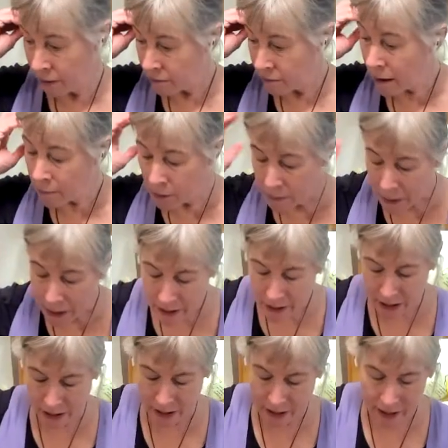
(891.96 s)
And Robert
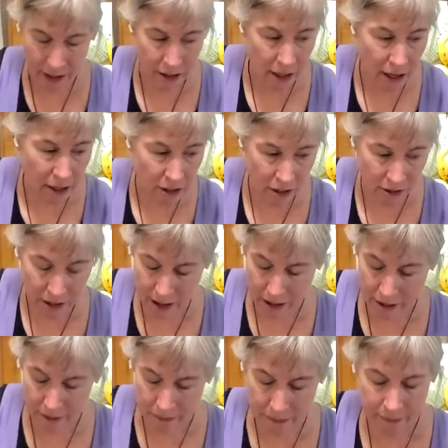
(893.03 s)
Barker is also
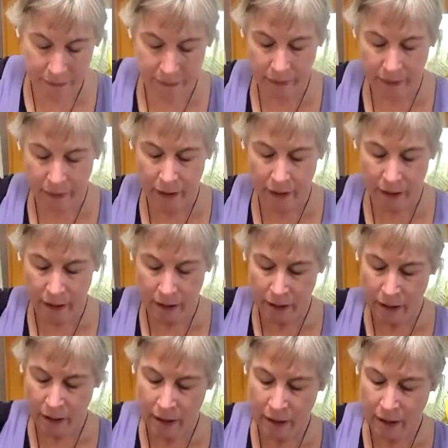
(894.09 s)
here.
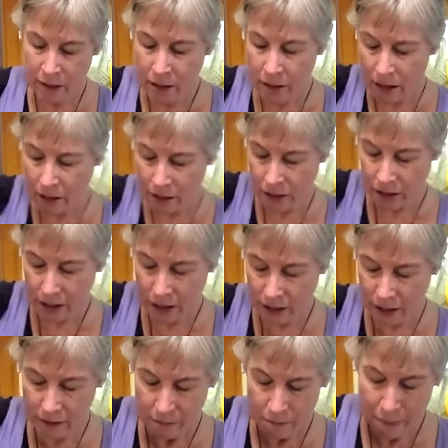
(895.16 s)
The dogs are
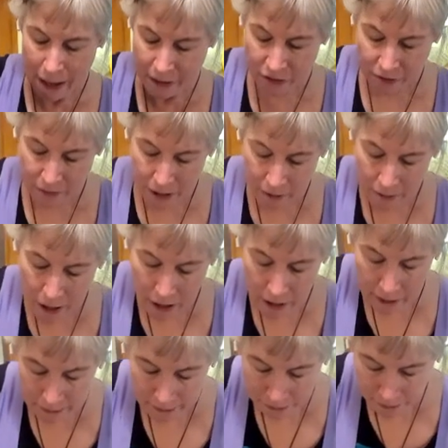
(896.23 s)
here, back from their walk.